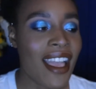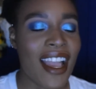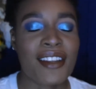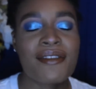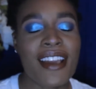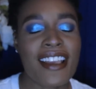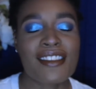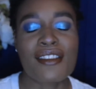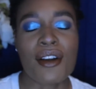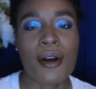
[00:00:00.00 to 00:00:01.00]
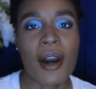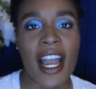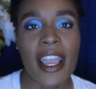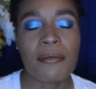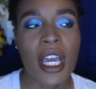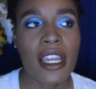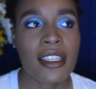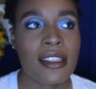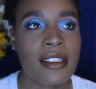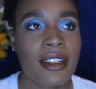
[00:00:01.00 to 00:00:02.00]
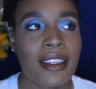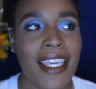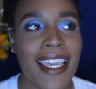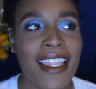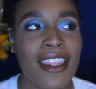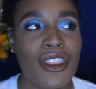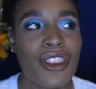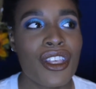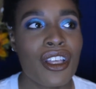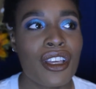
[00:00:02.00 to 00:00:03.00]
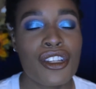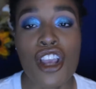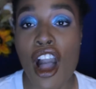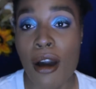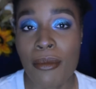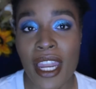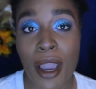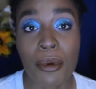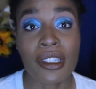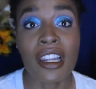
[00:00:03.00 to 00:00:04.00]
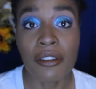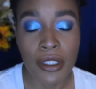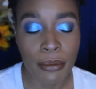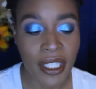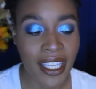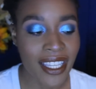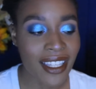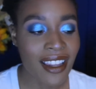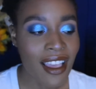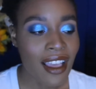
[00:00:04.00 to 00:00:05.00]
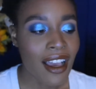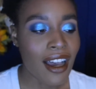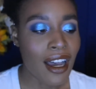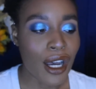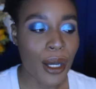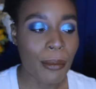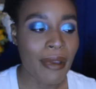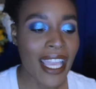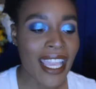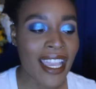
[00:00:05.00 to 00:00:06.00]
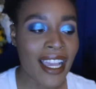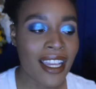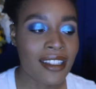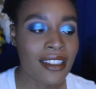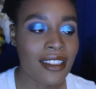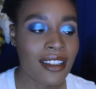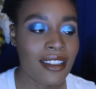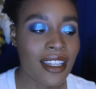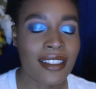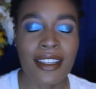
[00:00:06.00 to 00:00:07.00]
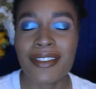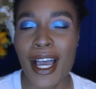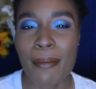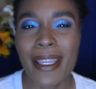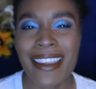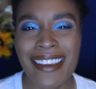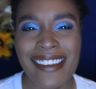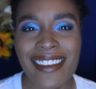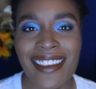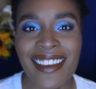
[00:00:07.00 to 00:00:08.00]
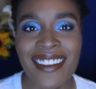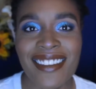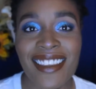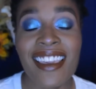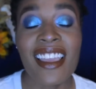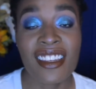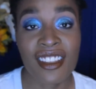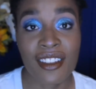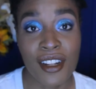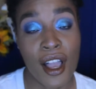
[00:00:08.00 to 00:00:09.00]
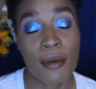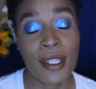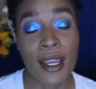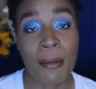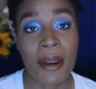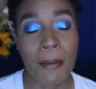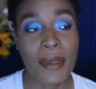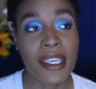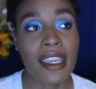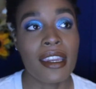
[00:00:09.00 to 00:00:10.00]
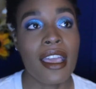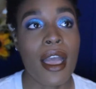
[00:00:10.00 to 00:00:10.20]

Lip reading: As you guys know, I am not necessarily in the job that I would love to be in. And things have not been easy to get into the job that I want to be in.